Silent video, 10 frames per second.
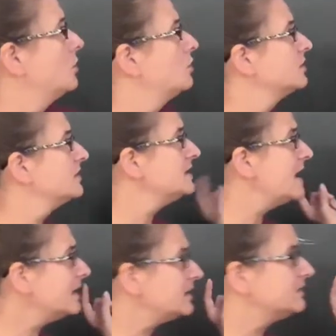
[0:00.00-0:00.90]
or to the
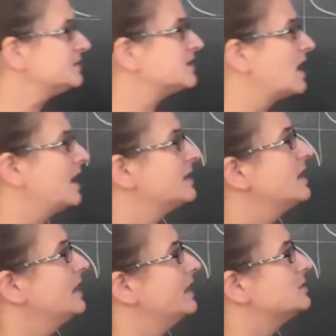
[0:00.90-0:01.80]
negative side,
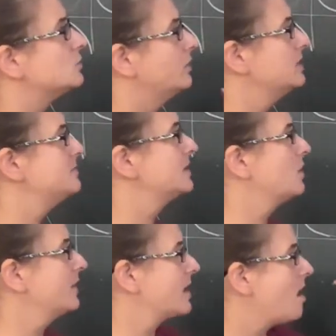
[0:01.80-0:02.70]
it's going to be
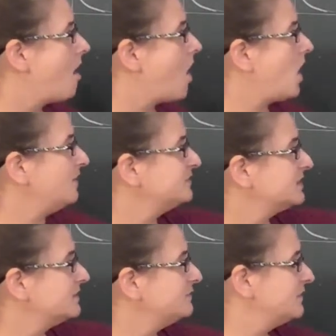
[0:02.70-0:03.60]
going off
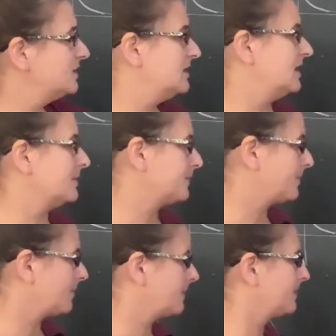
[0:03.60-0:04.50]
to infinity.
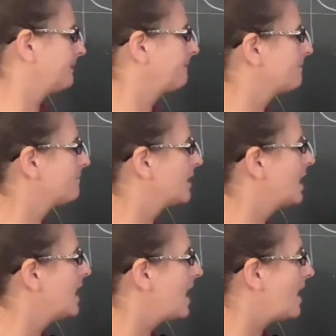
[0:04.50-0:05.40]

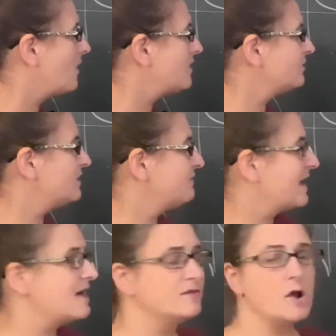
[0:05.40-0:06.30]
However, if I
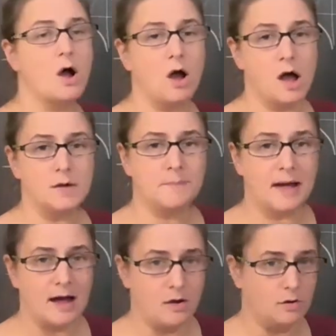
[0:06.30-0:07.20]
have an odd
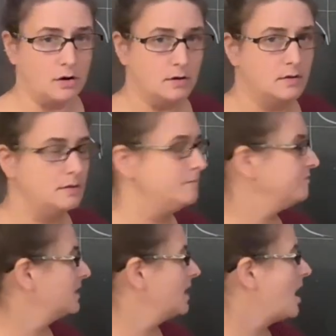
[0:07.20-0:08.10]
power,
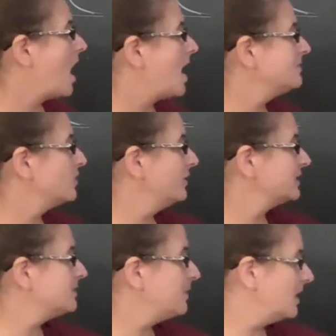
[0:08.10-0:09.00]
I'm
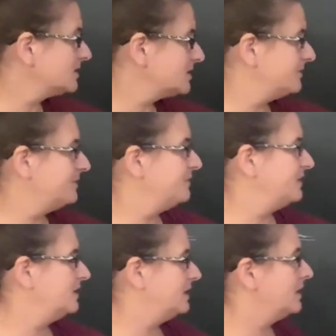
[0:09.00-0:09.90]
going to positive
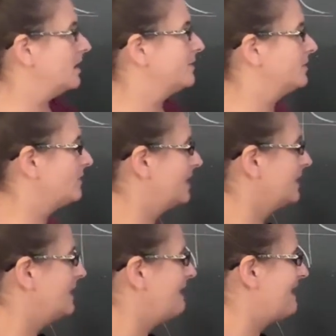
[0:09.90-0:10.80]
infinity on the
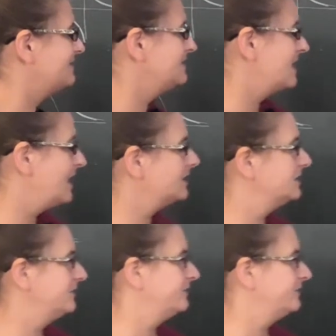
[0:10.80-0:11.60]
right and negative